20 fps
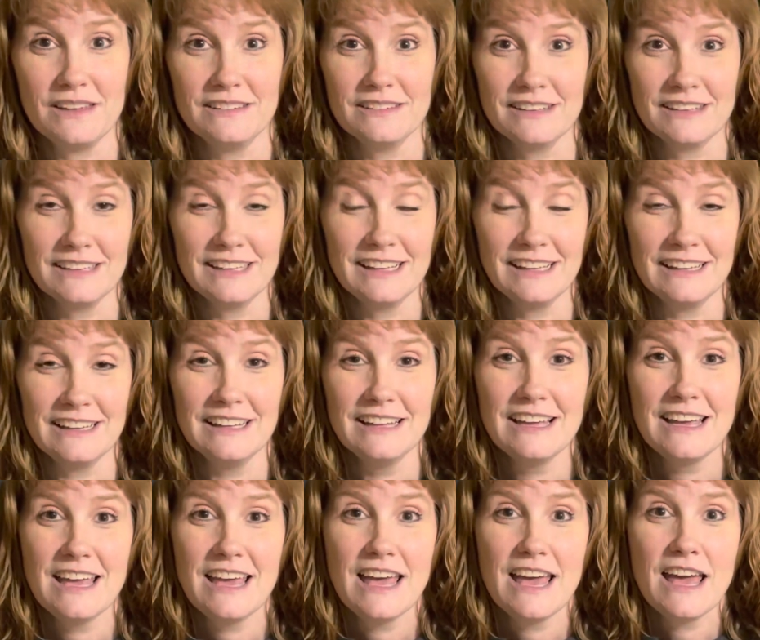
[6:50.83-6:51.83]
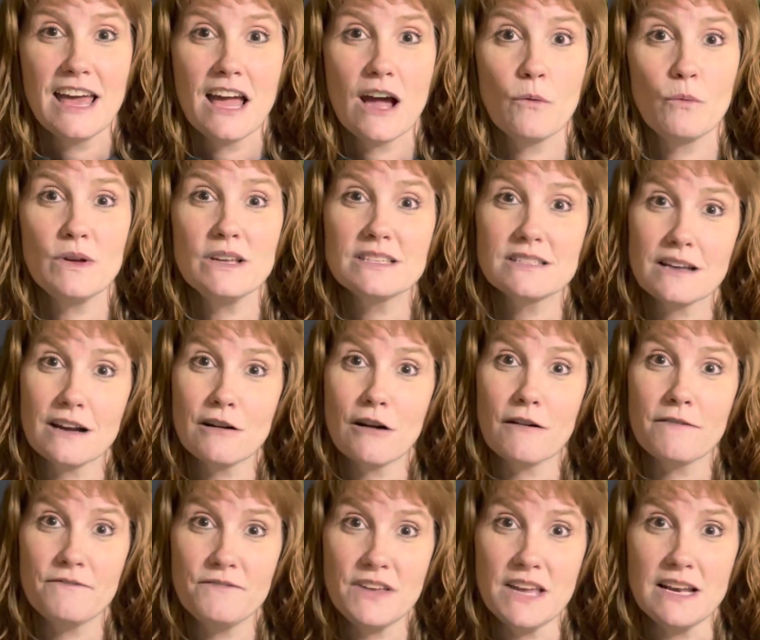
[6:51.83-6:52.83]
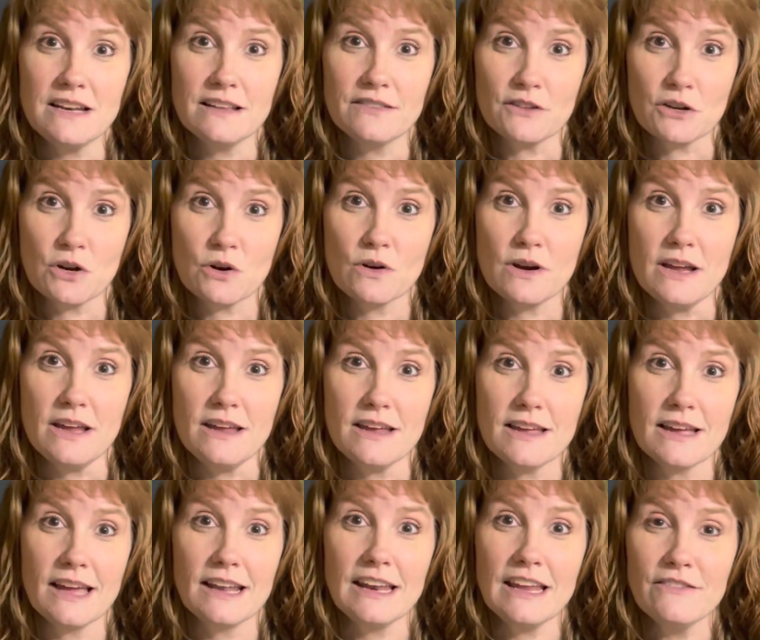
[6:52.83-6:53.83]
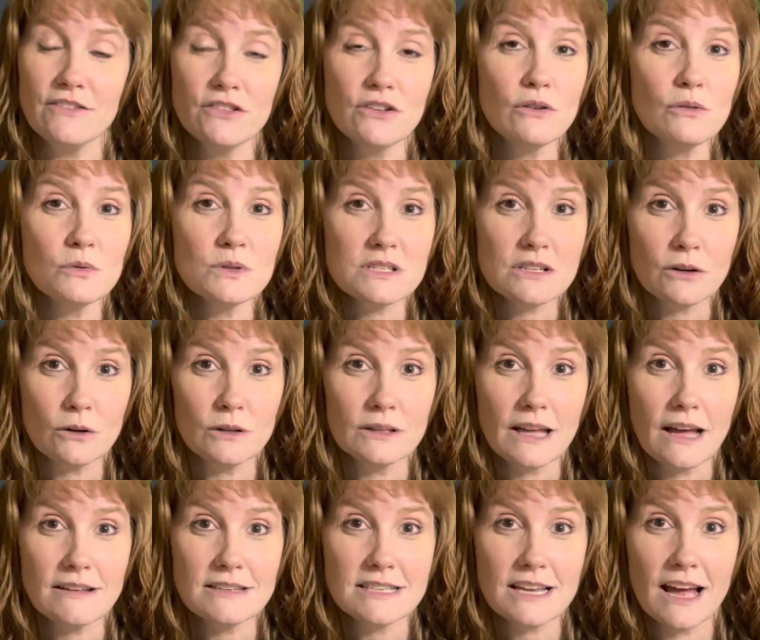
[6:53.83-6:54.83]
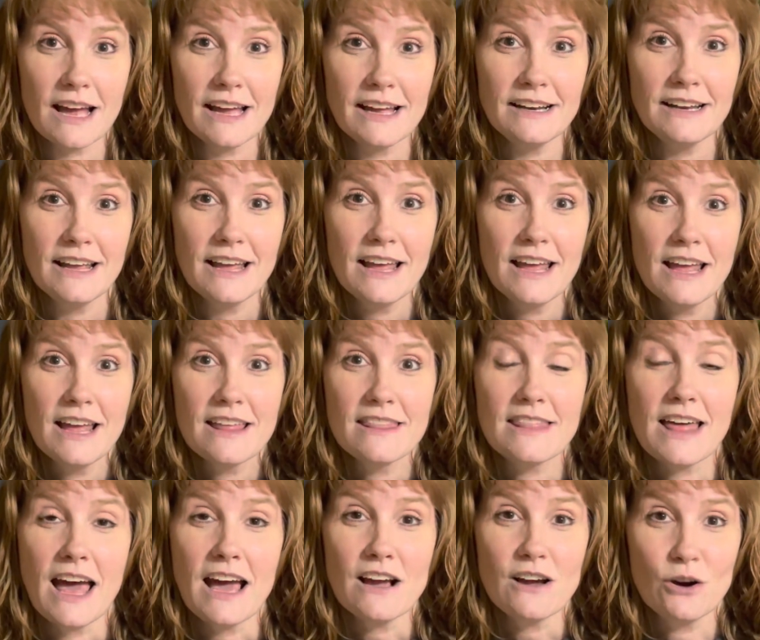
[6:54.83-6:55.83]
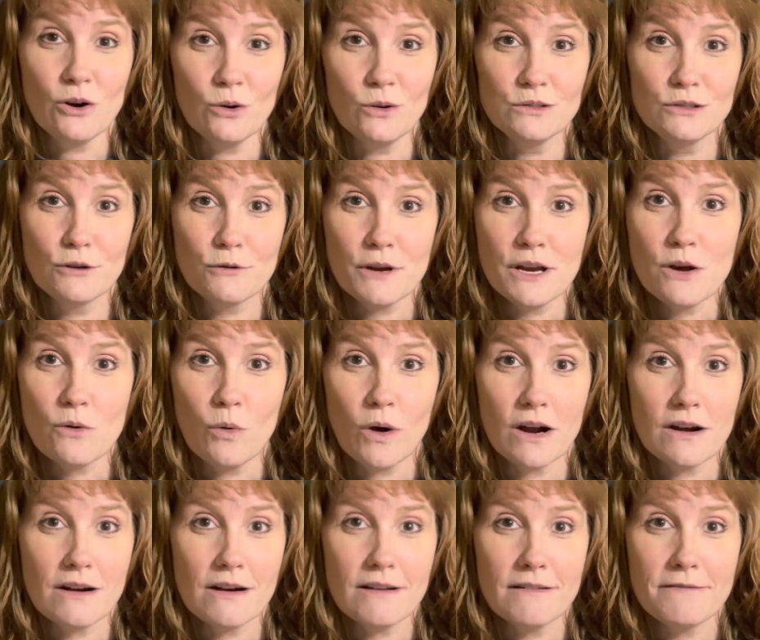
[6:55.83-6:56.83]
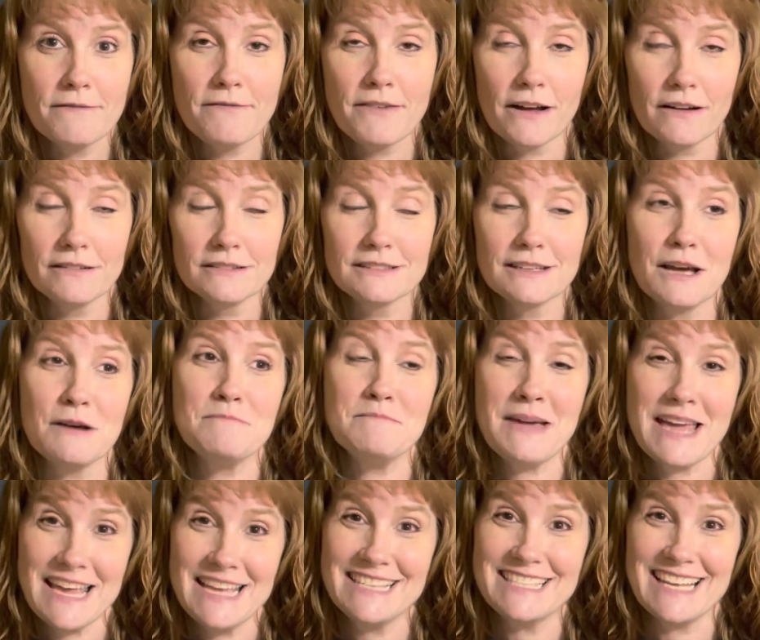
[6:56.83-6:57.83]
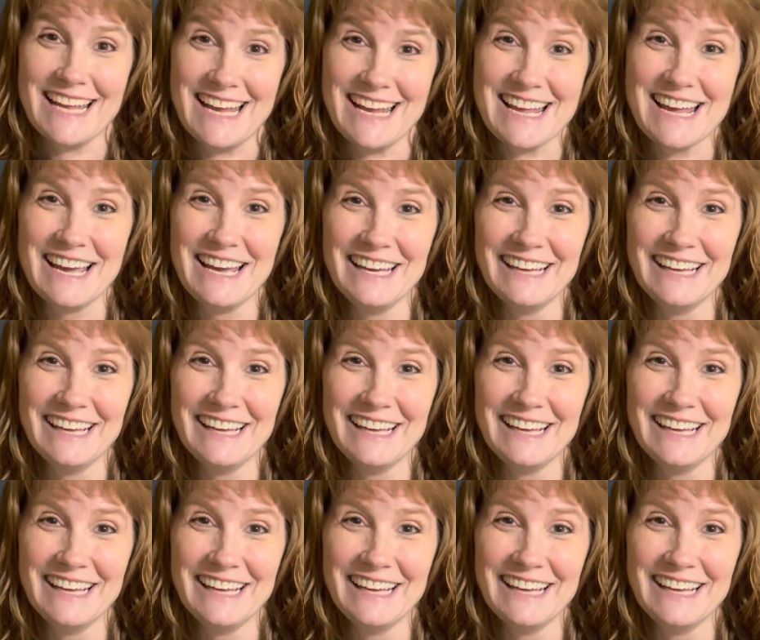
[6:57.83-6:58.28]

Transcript: little hill, and we stuck our feet in the creek. And even though it was cold outside, that cold creek water felt amazing.